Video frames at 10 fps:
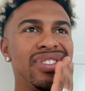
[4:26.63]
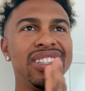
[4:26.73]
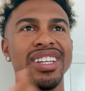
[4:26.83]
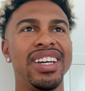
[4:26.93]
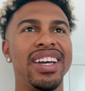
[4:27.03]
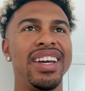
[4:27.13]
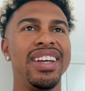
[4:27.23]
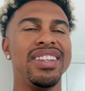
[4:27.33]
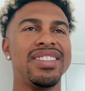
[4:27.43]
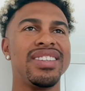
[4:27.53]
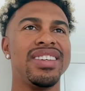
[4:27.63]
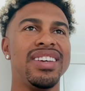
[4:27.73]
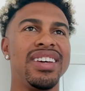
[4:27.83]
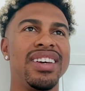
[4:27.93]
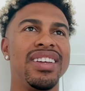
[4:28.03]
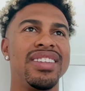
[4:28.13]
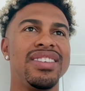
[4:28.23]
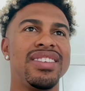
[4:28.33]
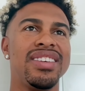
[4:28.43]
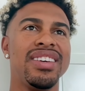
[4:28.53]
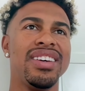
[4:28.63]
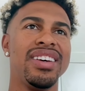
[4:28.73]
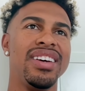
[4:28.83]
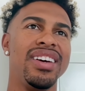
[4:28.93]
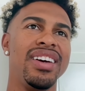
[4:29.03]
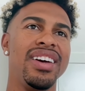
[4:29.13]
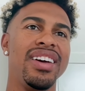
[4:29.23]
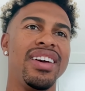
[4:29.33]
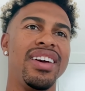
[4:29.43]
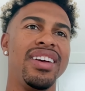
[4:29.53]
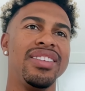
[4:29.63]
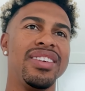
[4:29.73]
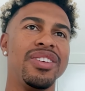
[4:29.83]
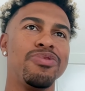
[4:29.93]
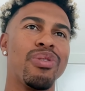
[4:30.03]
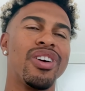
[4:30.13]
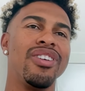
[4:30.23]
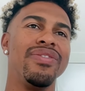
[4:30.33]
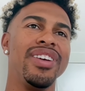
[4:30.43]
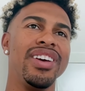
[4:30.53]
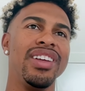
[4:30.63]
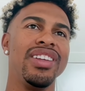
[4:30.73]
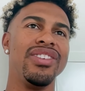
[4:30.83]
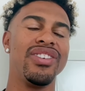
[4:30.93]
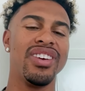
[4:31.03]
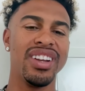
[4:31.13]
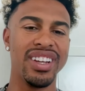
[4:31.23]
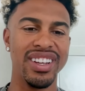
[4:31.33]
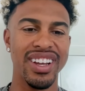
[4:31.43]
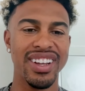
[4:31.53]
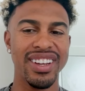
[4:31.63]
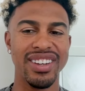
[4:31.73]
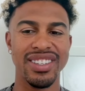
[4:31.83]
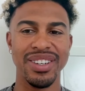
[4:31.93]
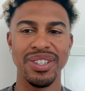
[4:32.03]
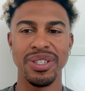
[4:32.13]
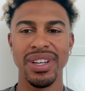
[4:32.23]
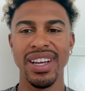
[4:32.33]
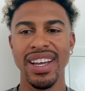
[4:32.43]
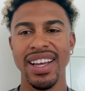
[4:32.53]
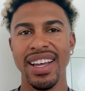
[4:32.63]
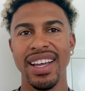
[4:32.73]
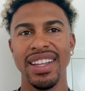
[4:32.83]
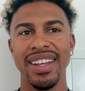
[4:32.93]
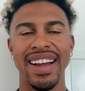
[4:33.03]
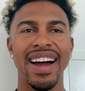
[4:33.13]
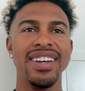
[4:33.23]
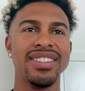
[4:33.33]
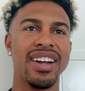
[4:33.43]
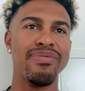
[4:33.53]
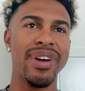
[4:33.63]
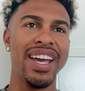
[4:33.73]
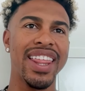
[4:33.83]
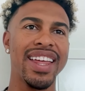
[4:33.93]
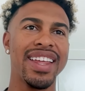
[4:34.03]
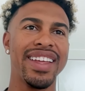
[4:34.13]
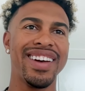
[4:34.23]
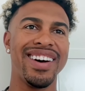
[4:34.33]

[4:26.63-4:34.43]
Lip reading: it's part of the journey. There's the guys that made it.